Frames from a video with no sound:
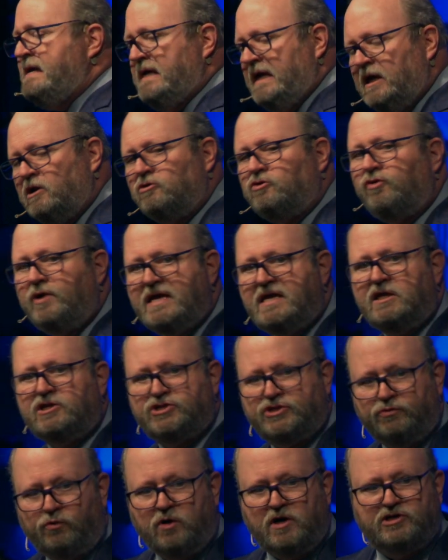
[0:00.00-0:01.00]
in Greek is
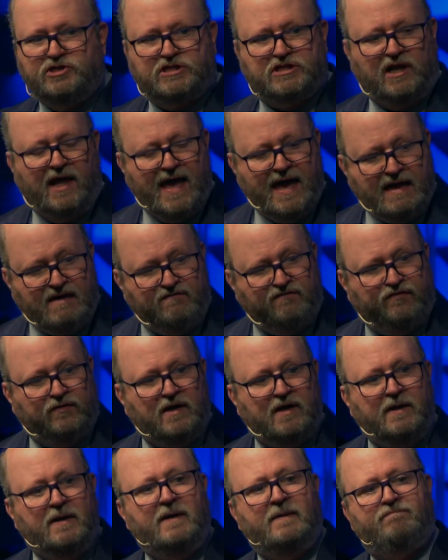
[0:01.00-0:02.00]
the word slave.
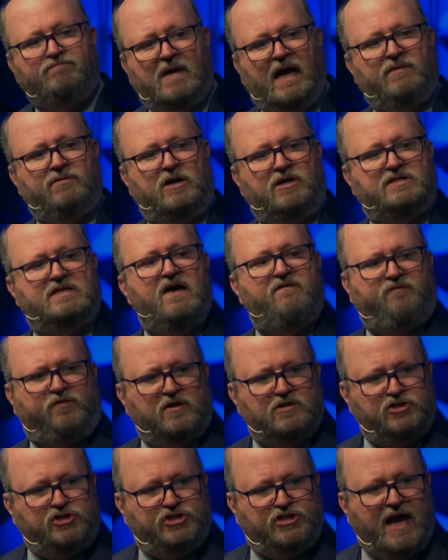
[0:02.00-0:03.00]
And there are
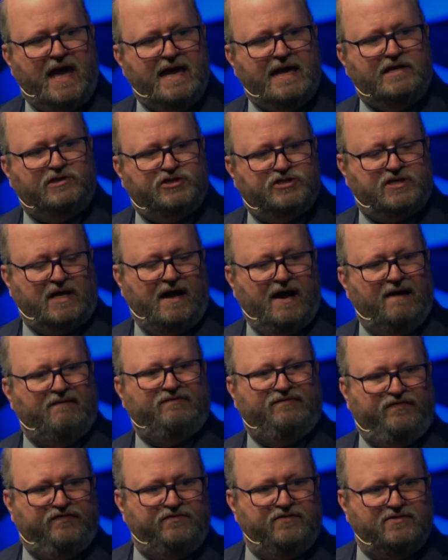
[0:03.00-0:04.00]
different shades
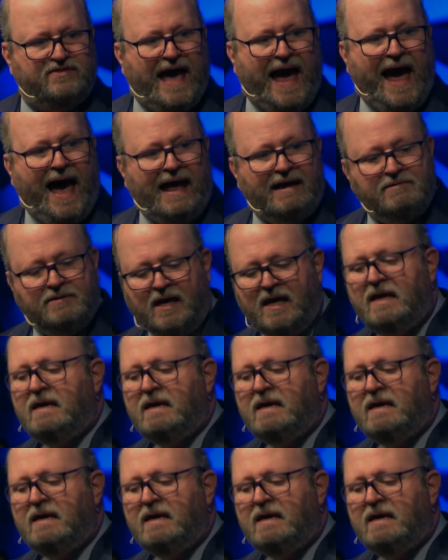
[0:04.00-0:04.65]
of that.